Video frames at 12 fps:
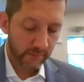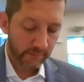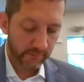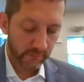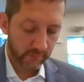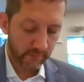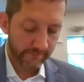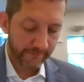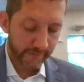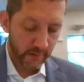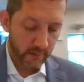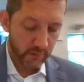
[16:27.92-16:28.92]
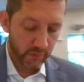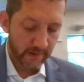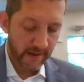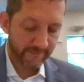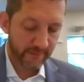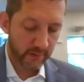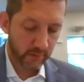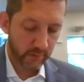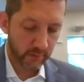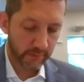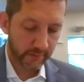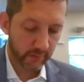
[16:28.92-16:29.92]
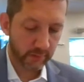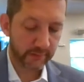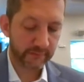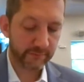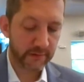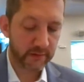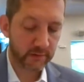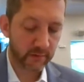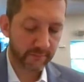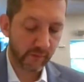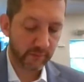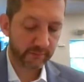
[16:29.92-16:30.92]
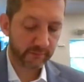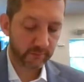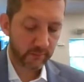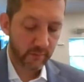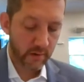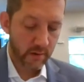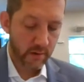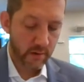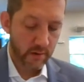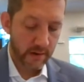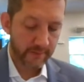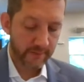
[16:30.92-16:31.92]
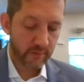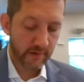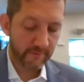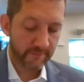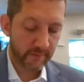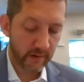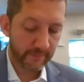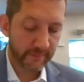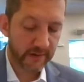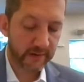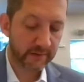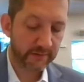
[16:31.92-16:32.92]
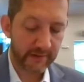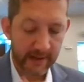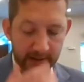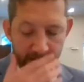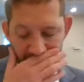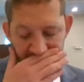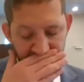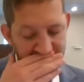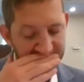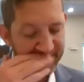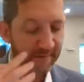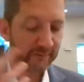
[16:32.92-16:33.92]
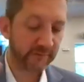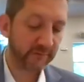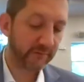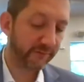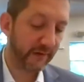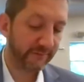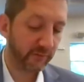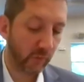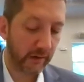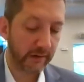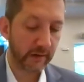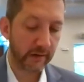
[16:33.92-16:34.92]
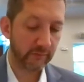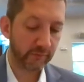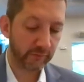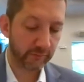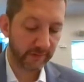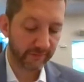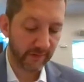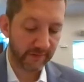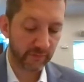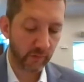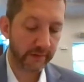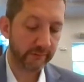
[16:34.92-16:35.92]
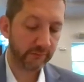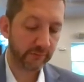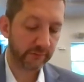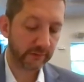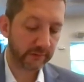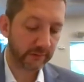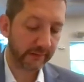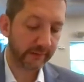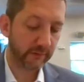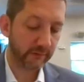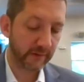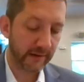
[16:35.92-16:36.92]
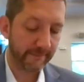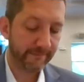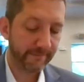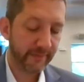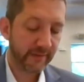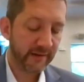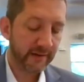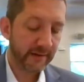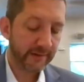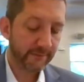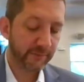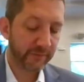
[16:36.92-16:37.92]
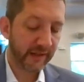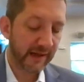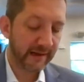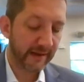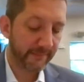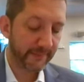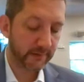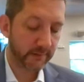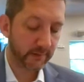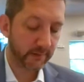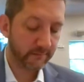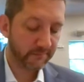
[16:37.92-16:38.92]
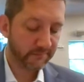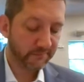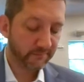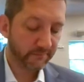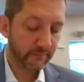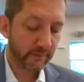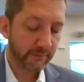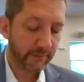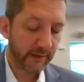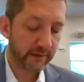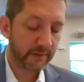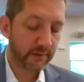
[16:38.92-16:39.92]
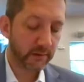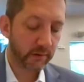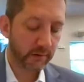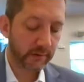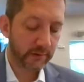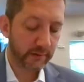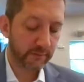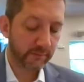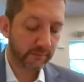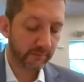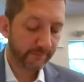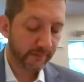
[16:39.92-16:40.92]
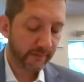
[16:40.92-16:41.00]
So you have here the earliest mincha, of course, and then you have mincha katana, which is later. It's 5:20, which will be at 5:20, which is like the later time. Then it's plag hamincha. Plag hamincha is